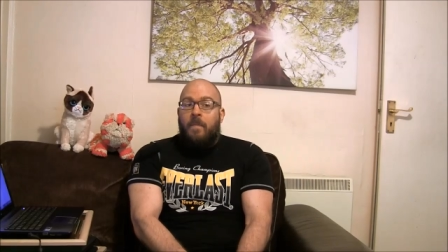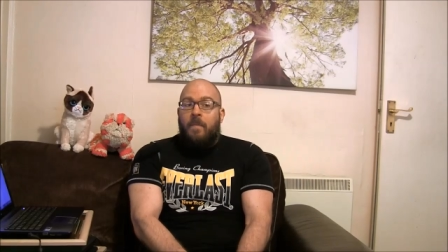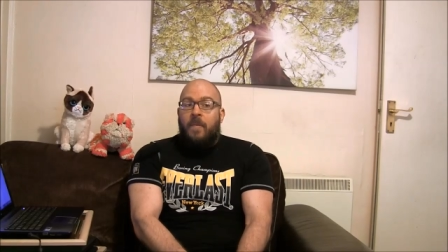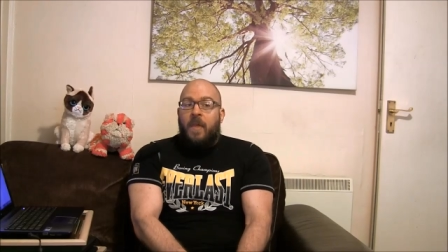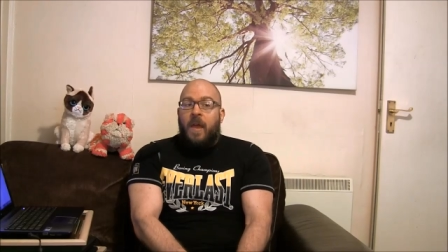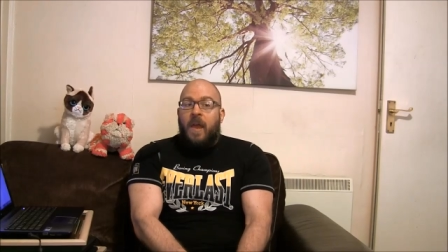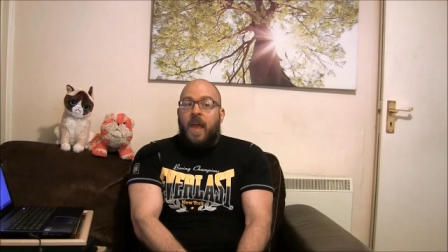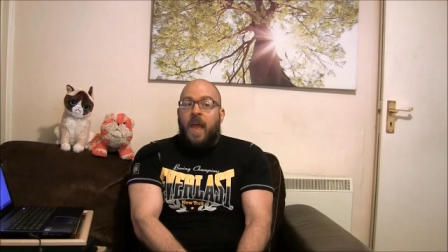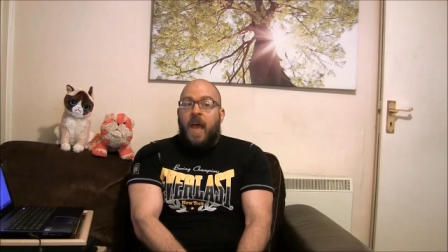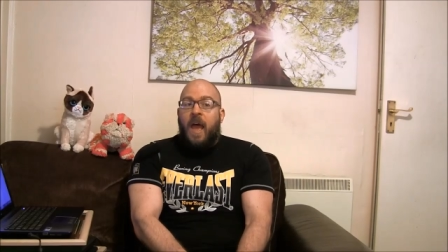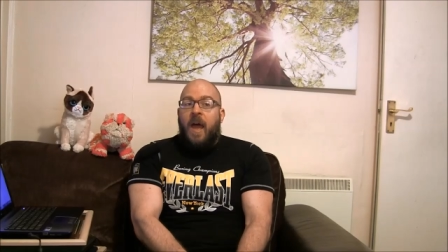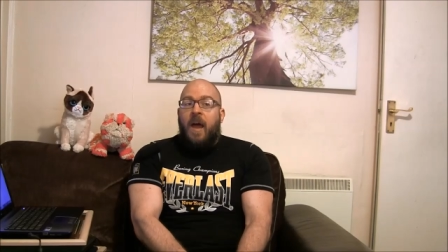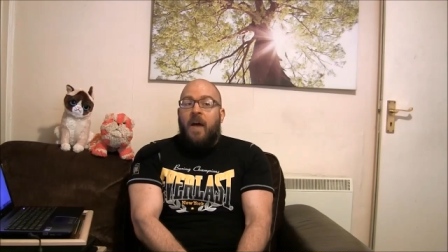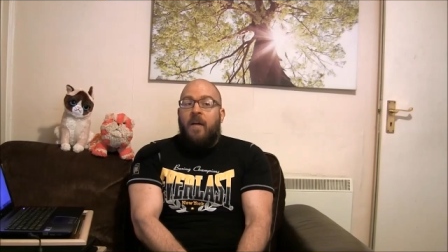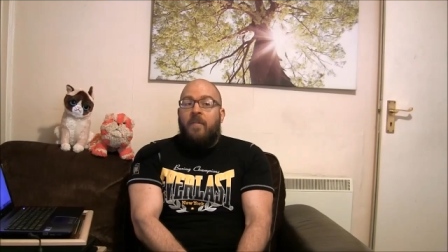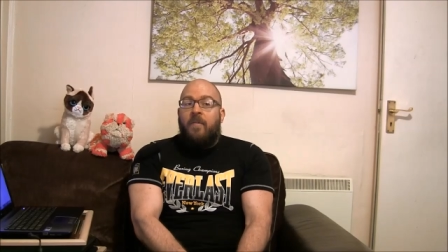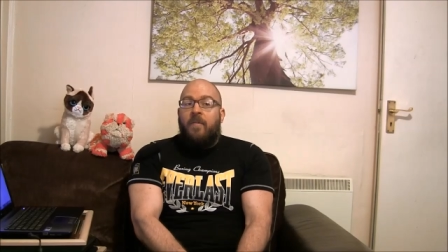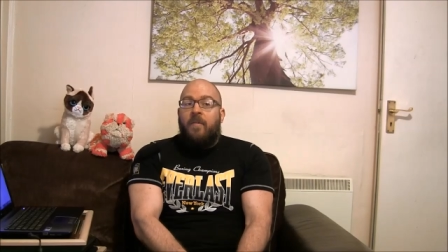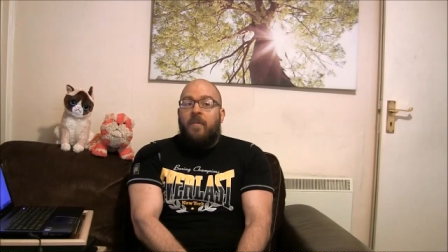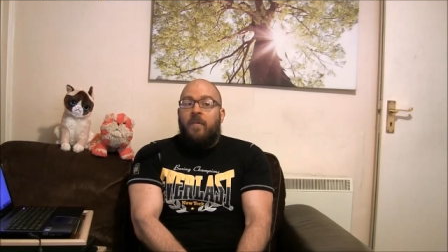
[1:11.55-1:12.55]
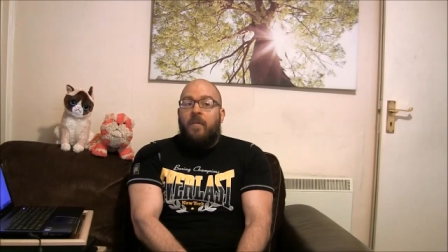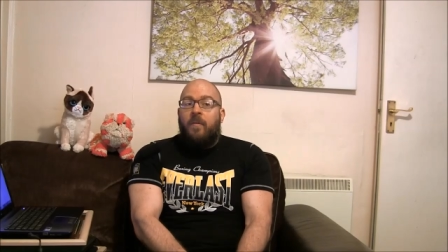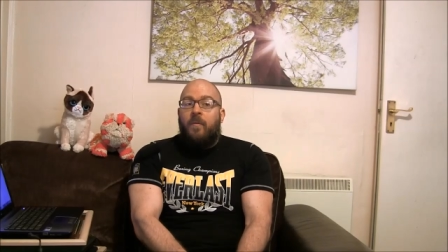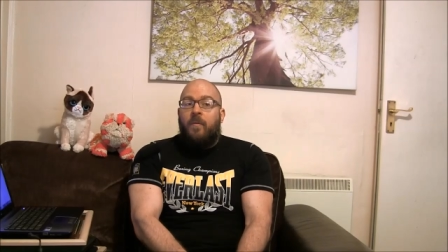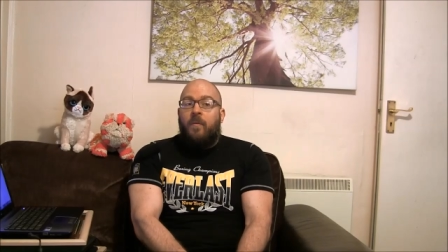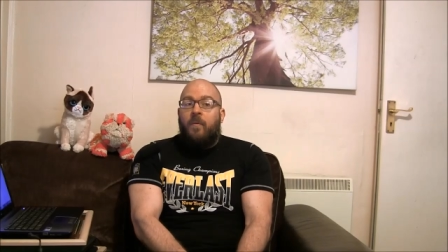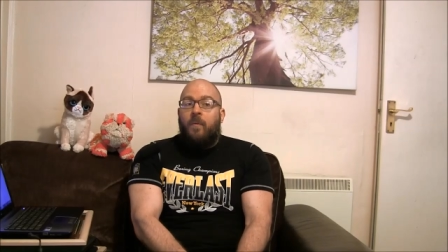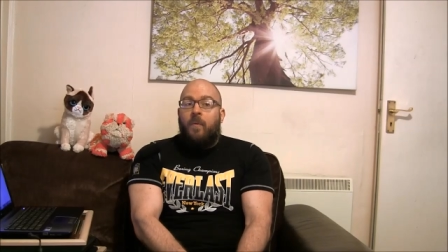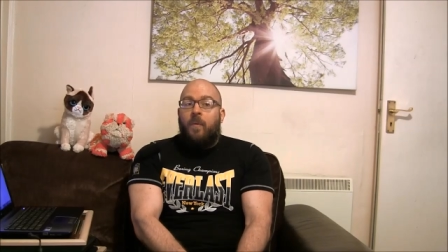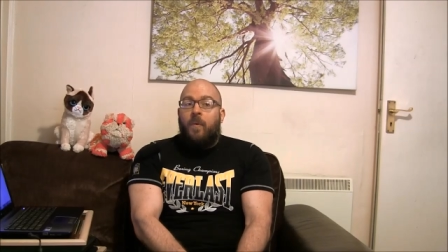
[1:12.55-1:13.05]
They have
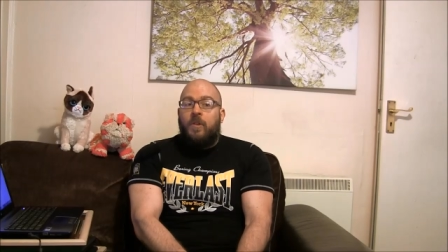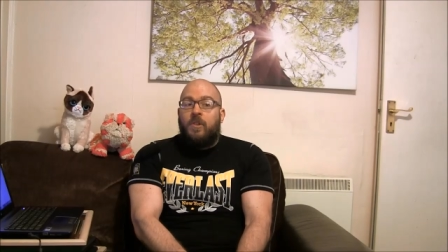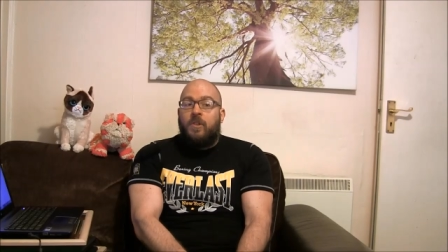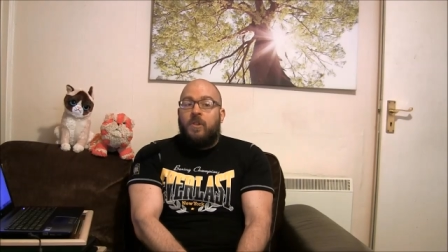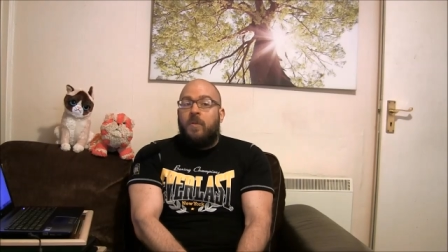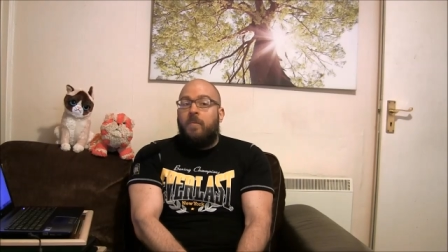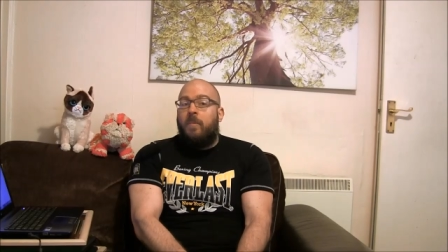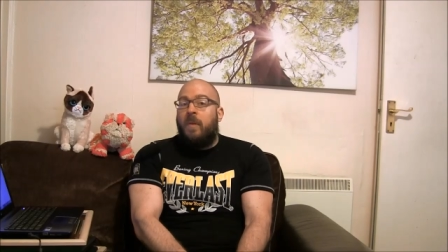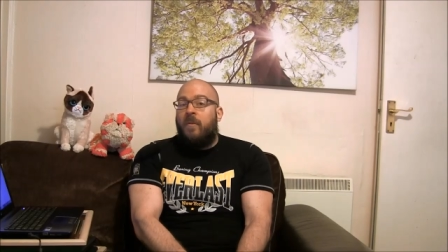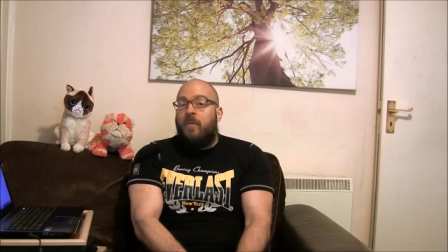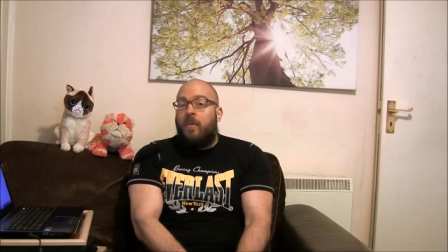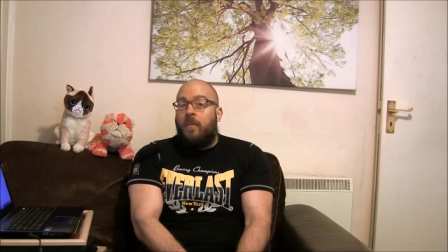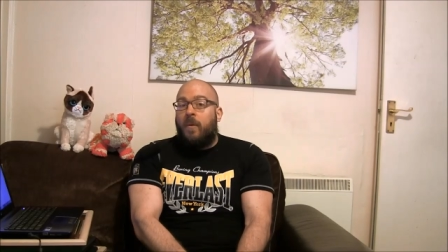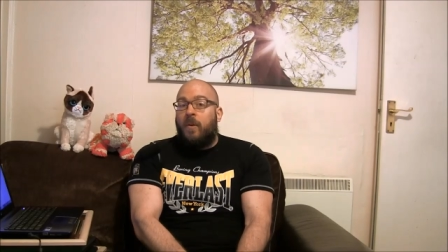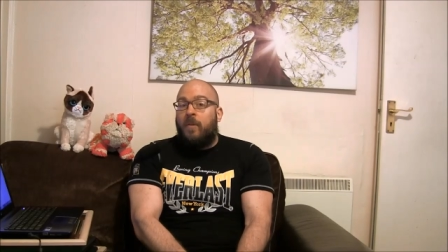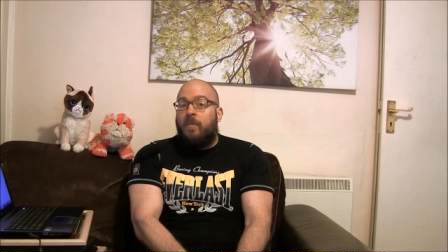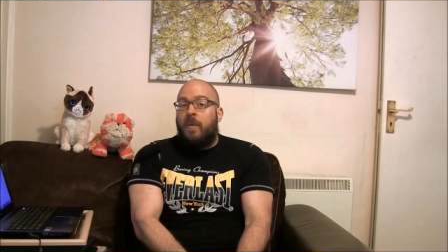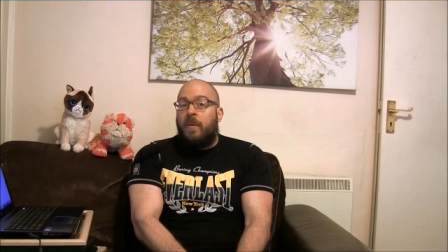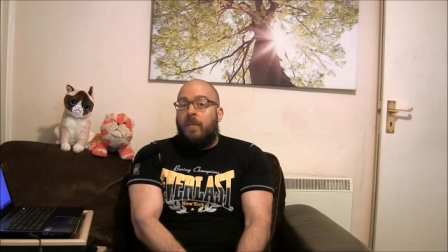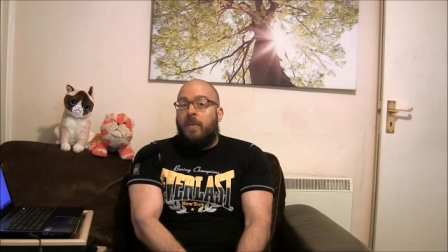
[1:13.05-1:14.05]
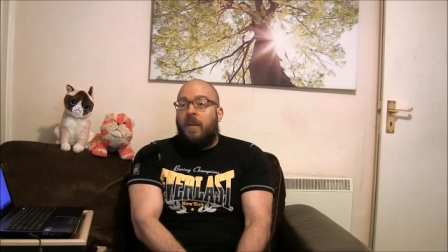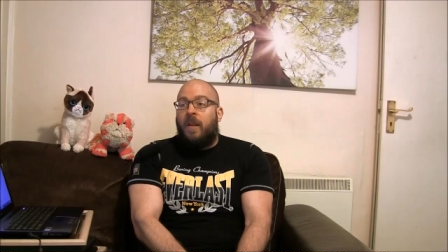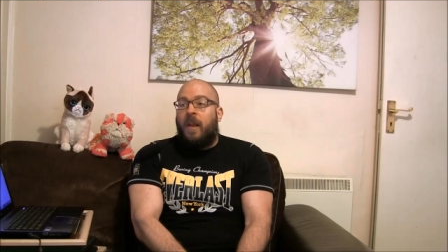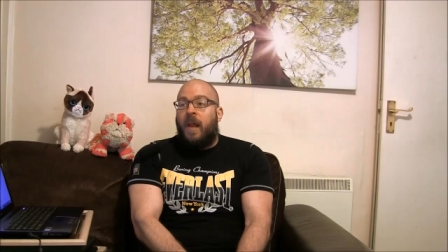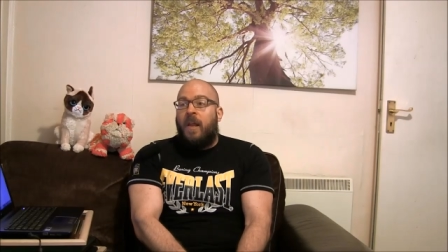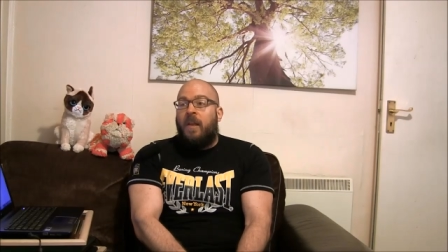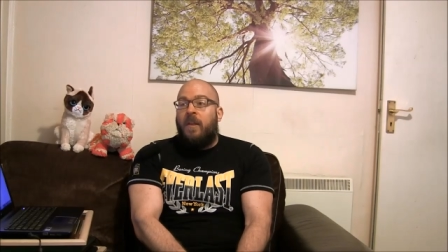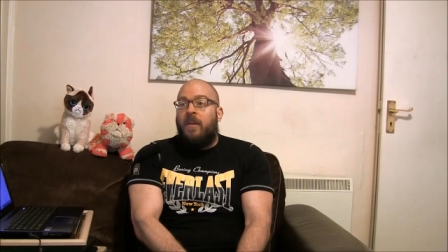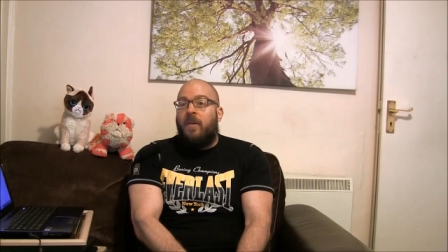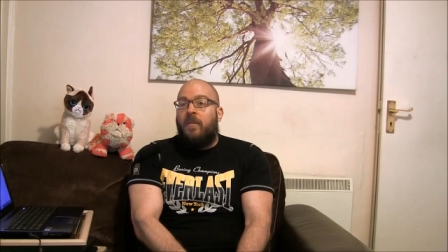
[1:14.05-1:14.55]
what should be for most people an
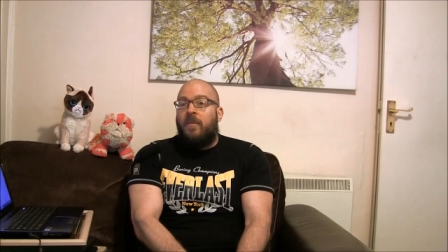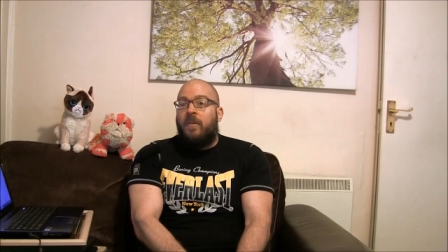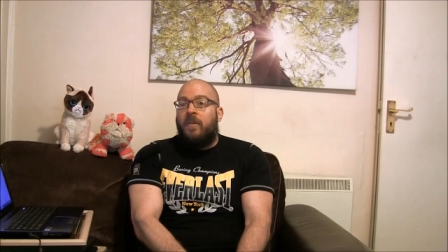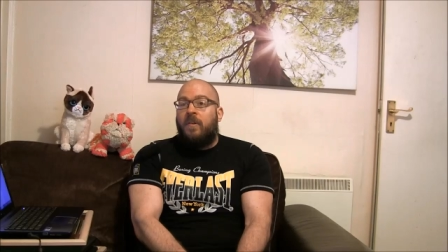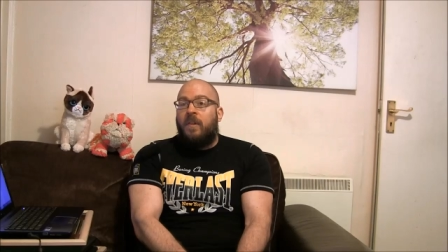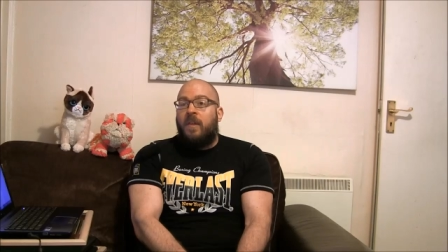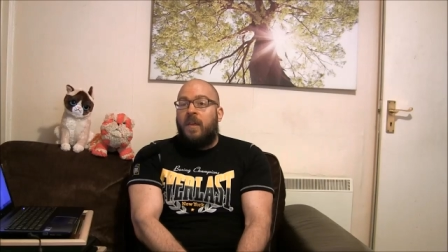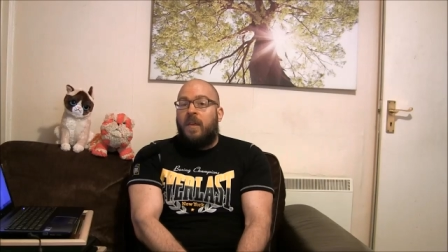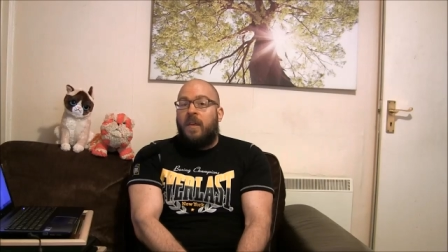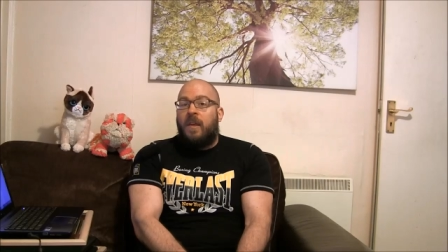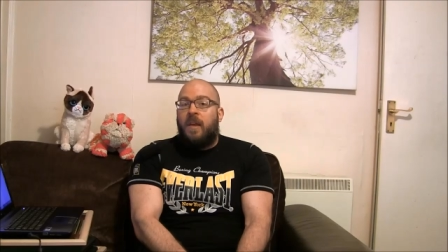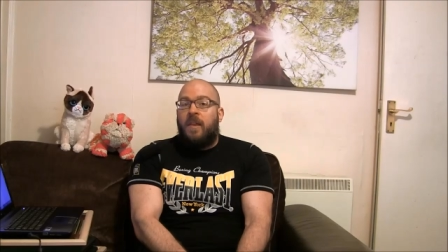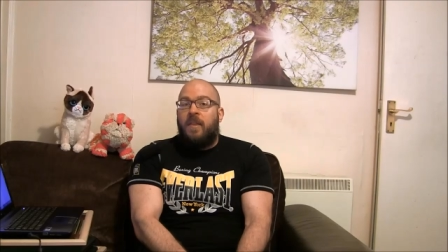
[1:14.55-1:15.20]
ideal physique,